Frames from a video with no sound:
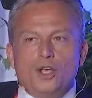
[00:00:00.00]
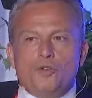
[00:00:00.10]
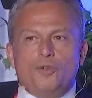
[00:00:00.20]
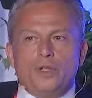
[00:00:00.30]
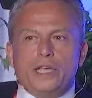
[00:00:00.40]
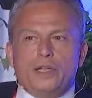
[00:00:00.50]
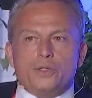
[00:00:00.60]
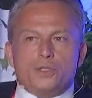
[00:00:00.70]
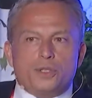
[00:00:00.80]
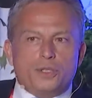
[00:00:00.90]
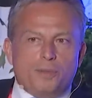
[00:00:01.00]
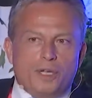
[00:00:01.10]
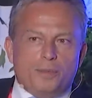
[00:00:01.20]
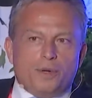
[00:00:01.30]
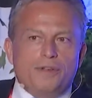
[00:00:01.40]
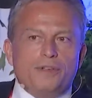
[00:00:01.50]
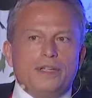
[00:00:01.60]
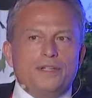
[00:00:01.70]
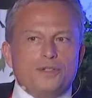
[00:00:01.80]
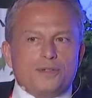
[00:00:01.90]
fully understood by the private
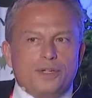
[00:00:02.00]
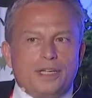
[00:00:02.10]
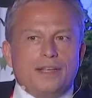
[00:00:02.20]
industry,